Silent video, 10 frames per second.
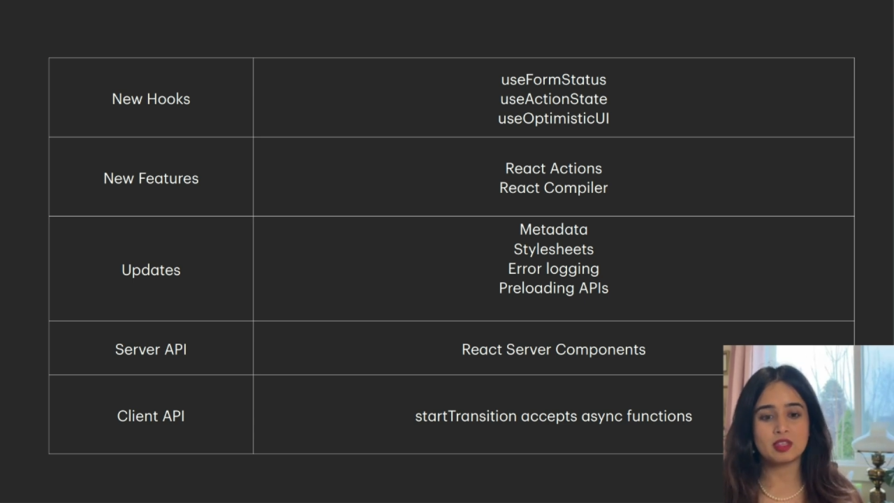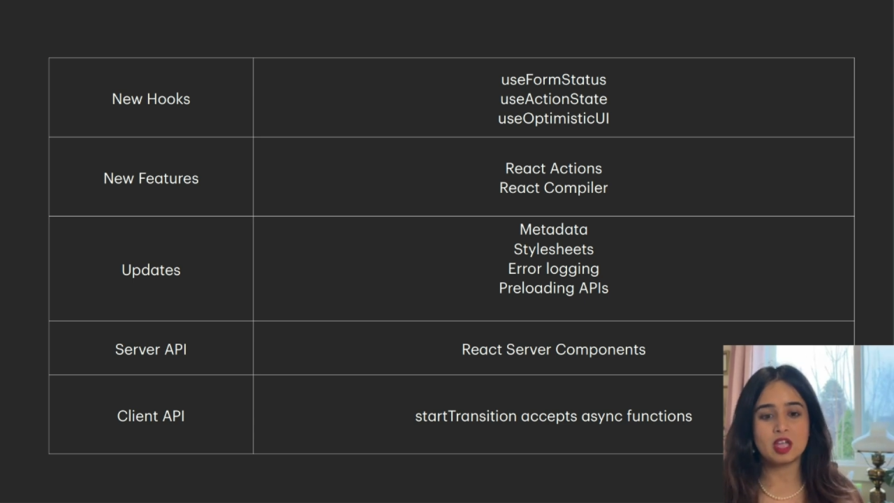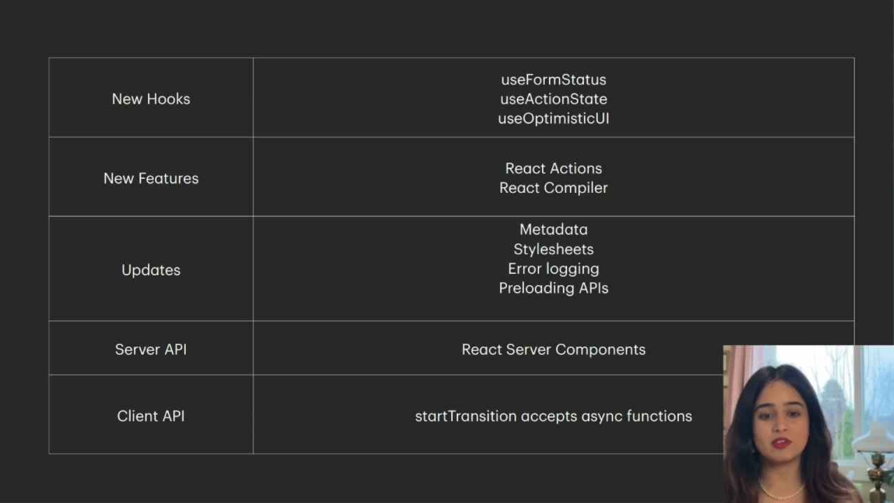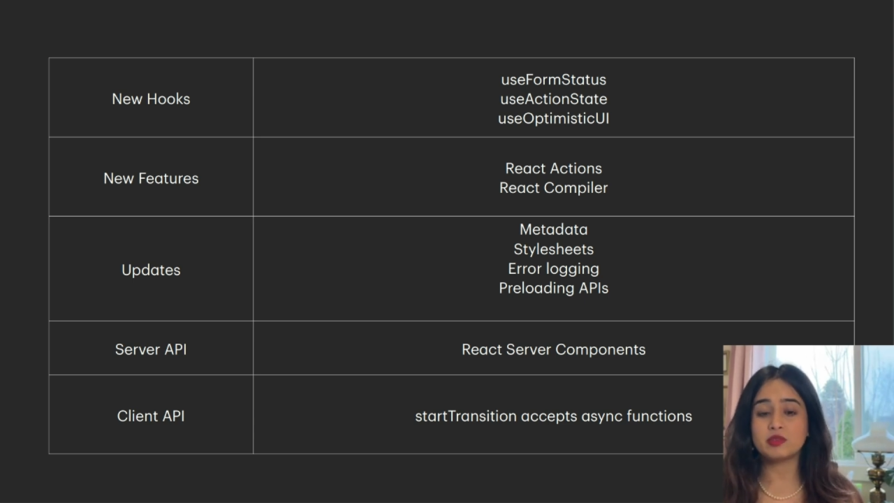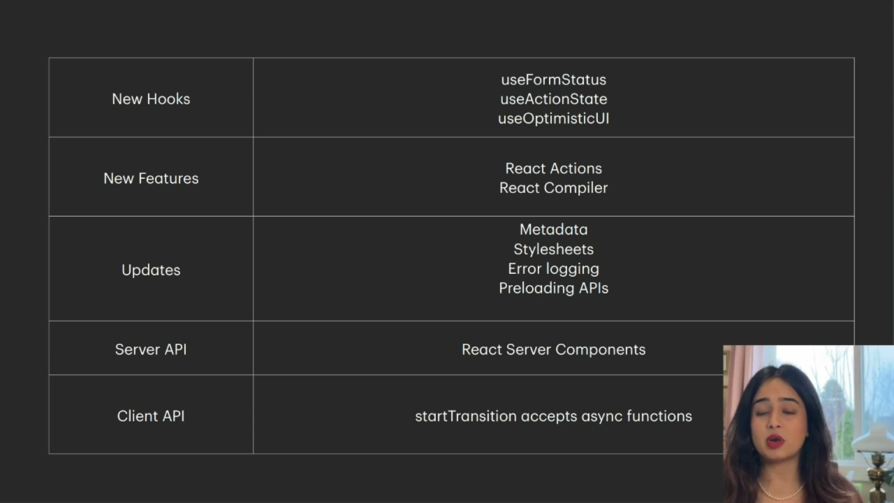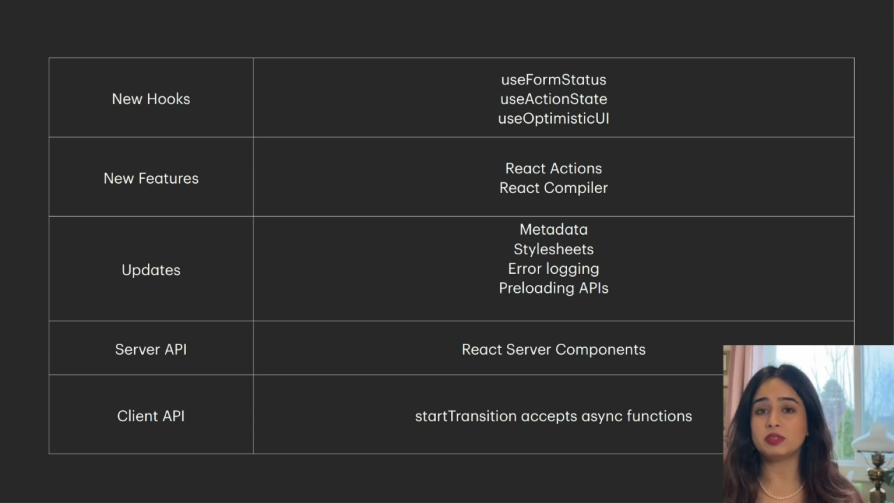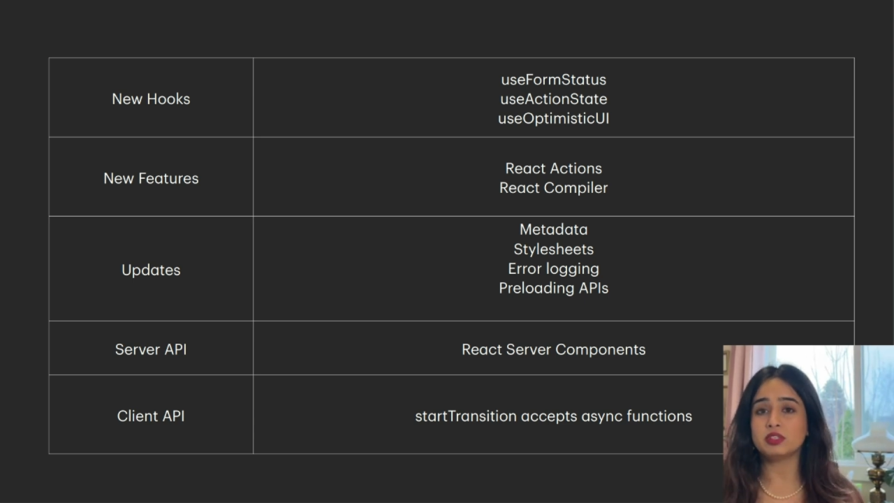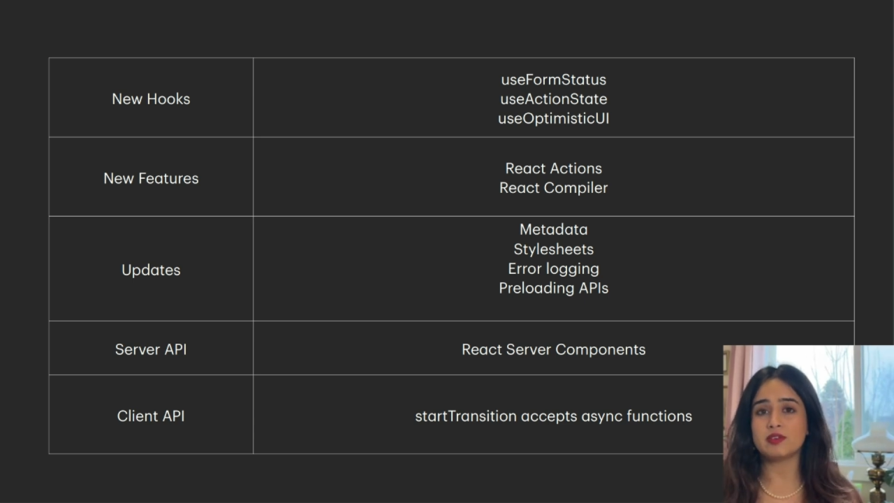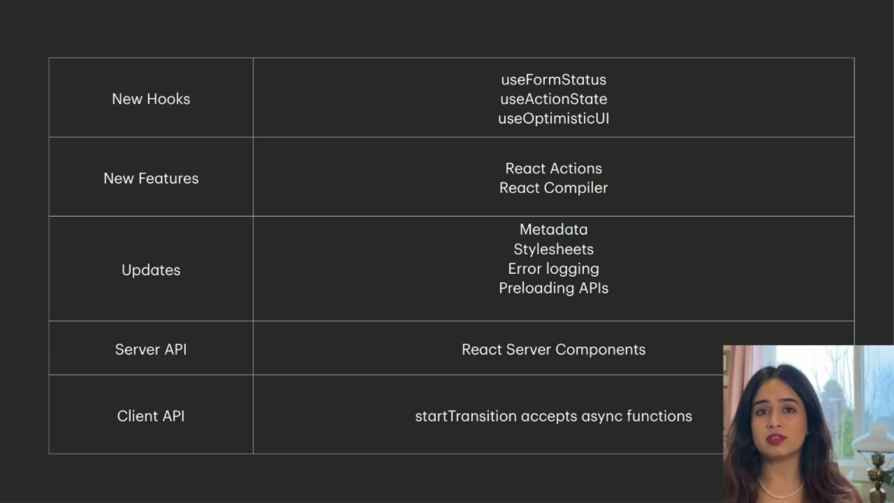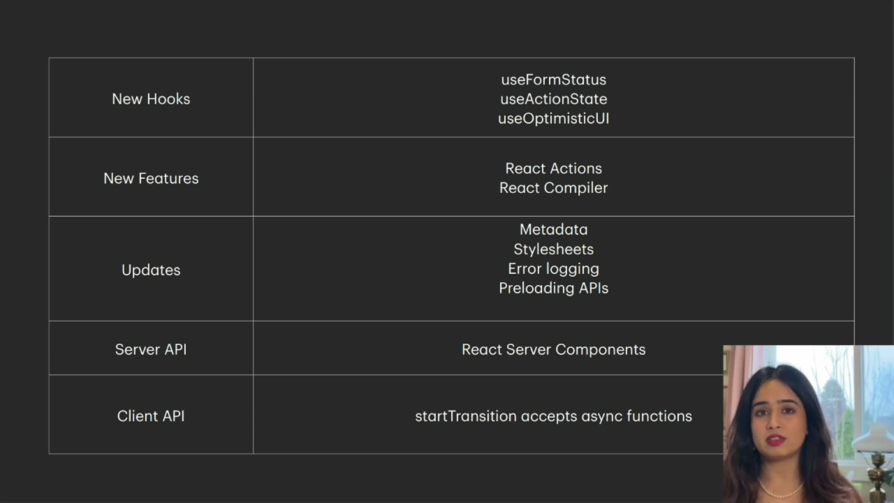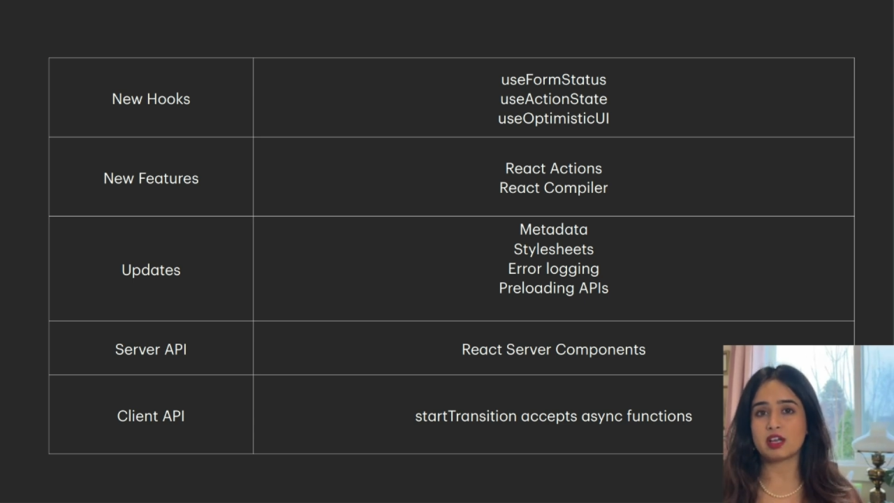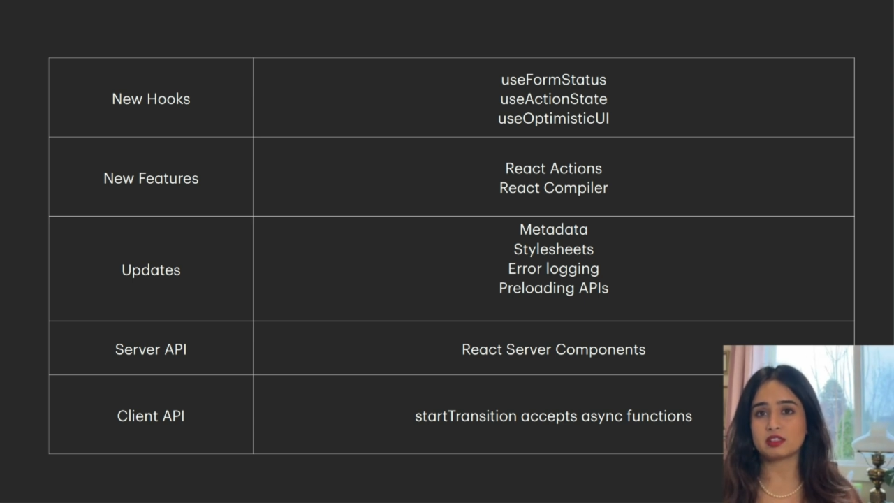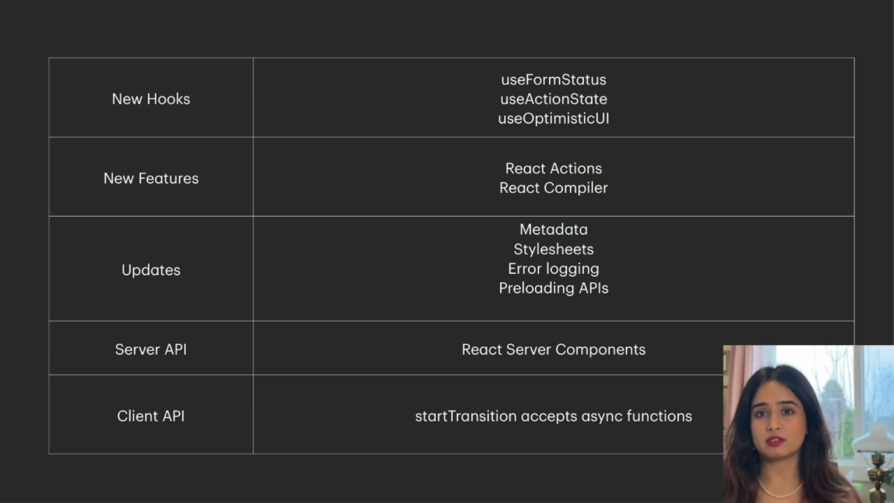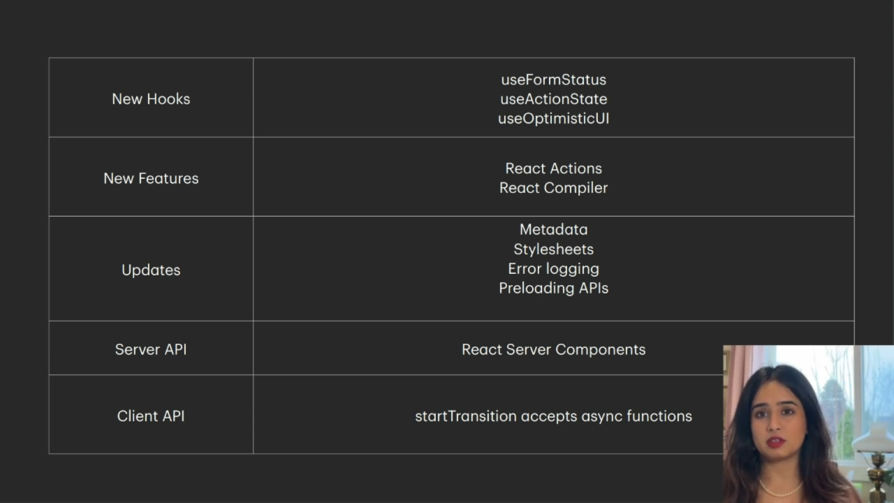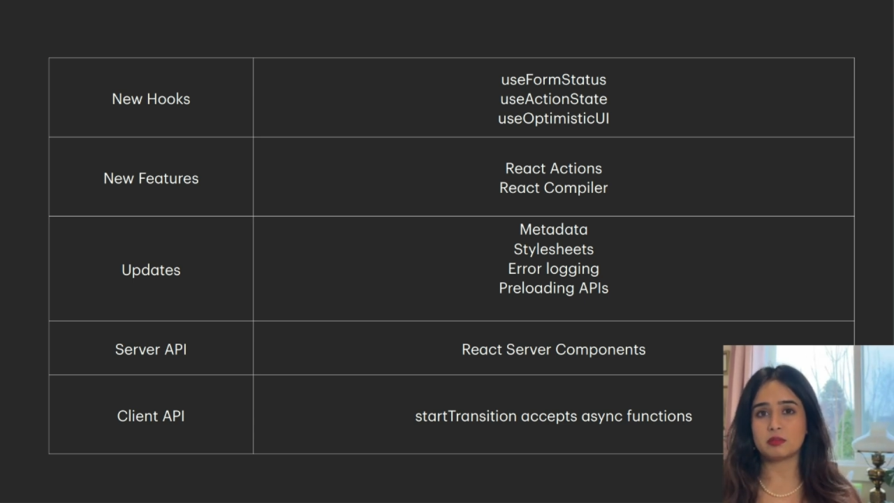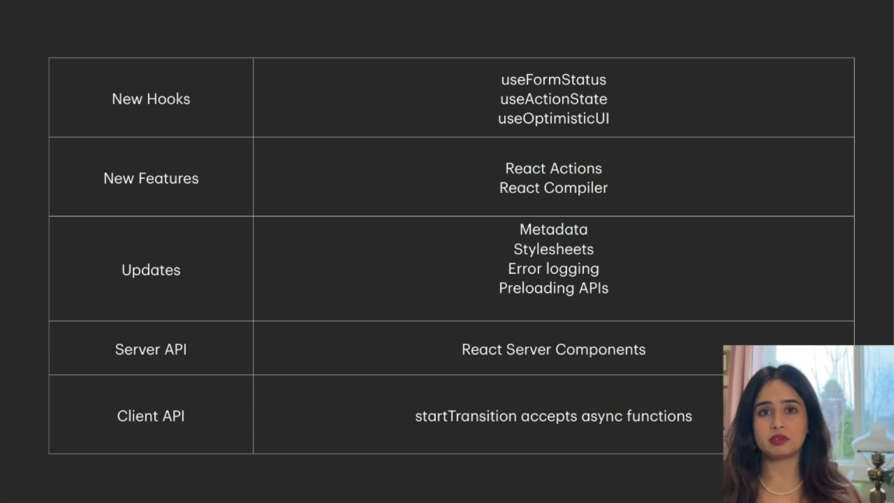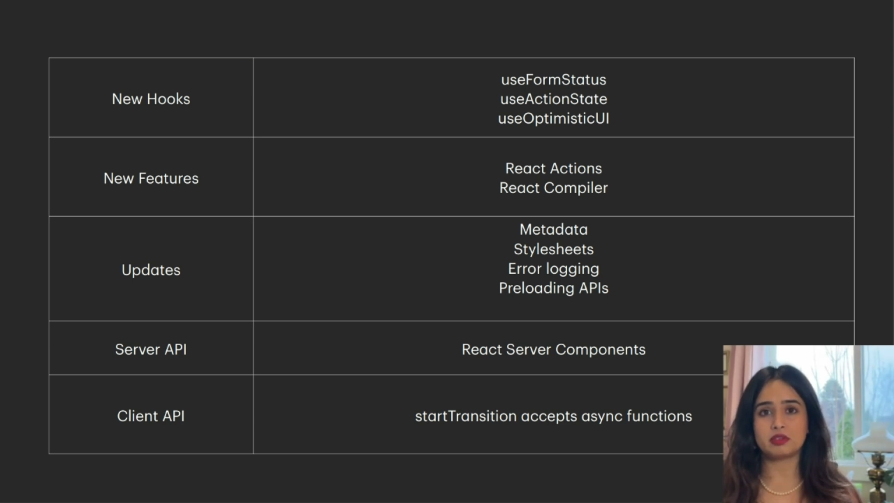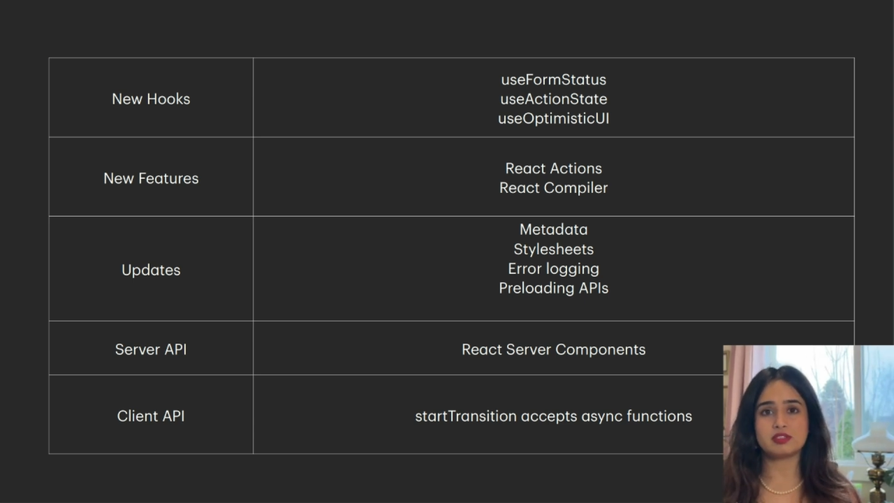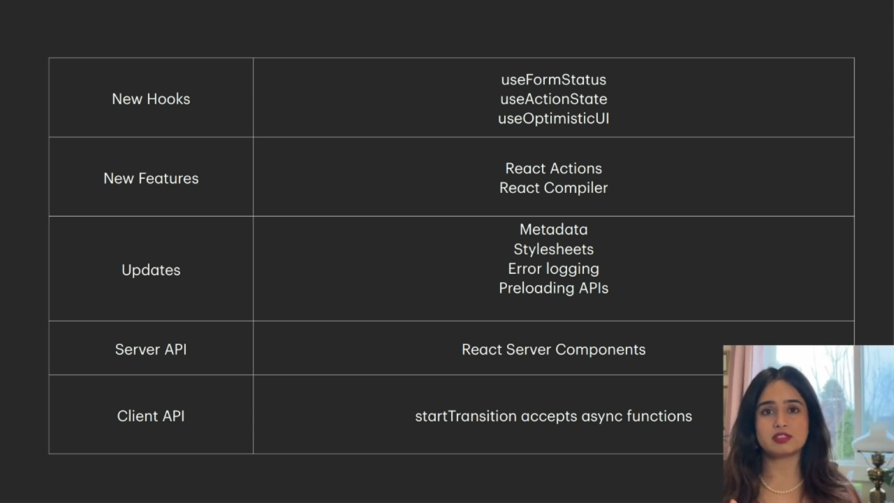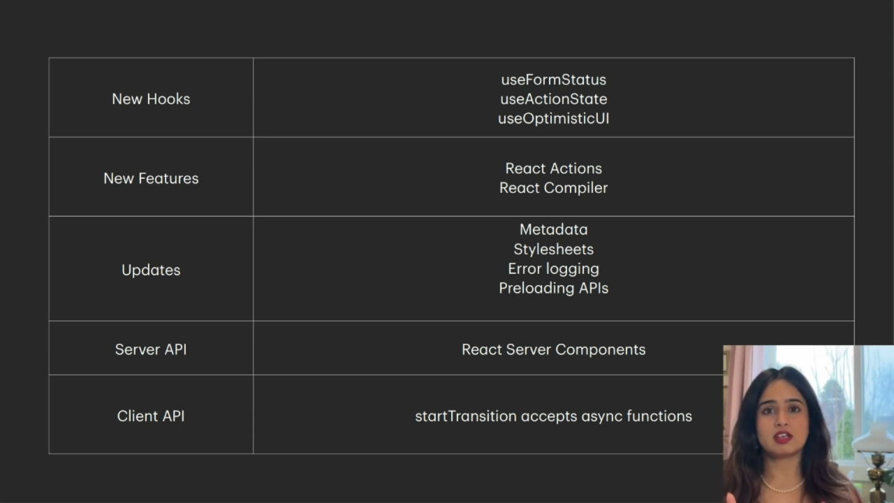If you want me to cover React Server components,